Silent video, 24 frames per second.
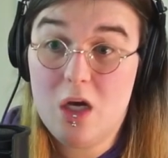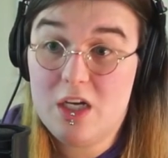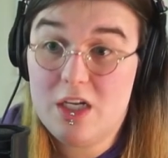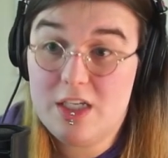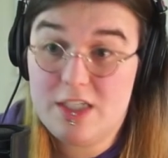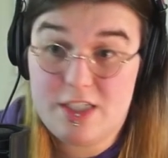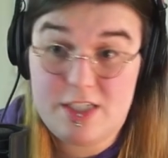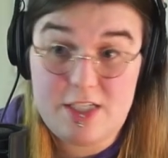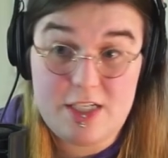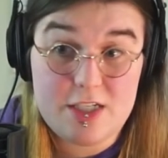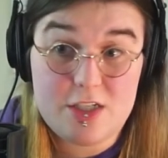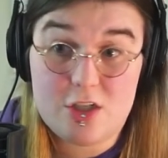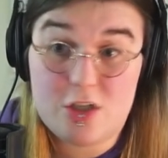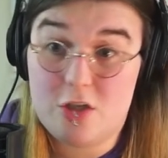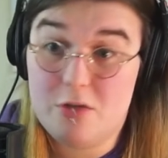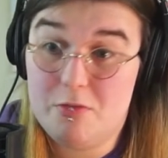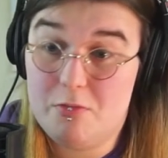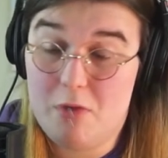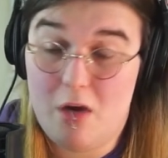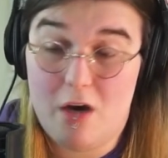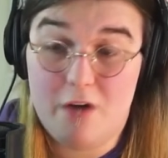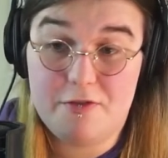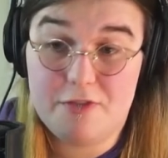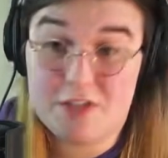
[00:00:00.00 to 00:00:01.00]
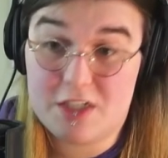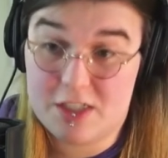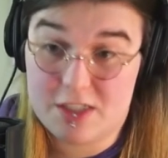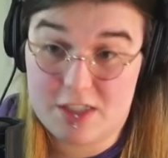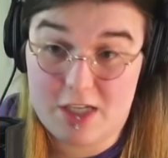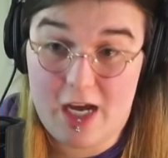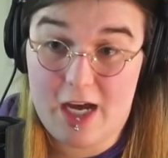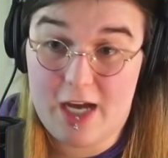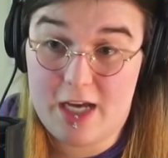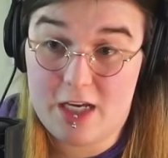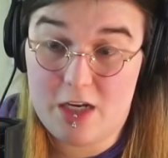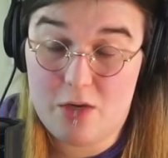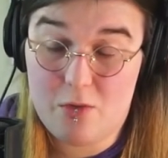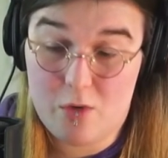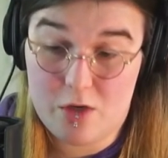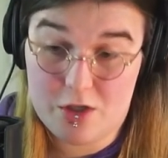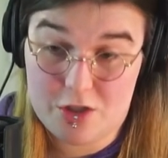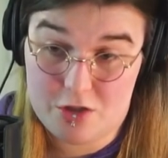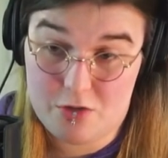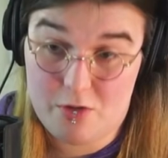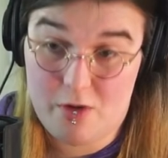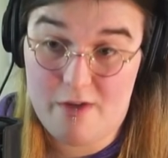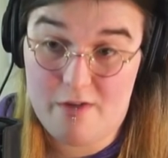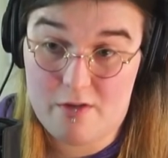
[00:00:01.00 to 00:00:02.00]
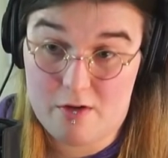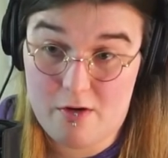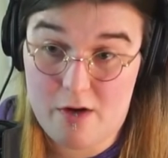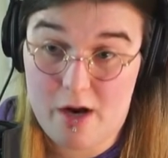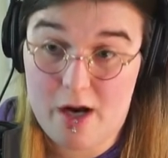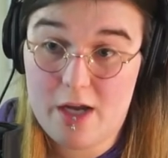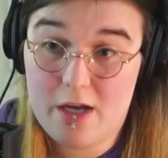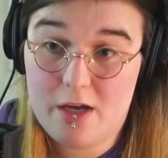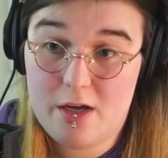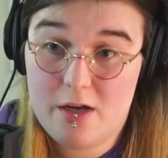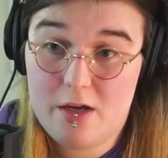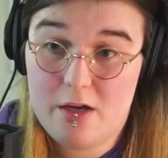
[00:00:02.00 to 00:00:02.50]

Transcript: system of society whatsoever, right?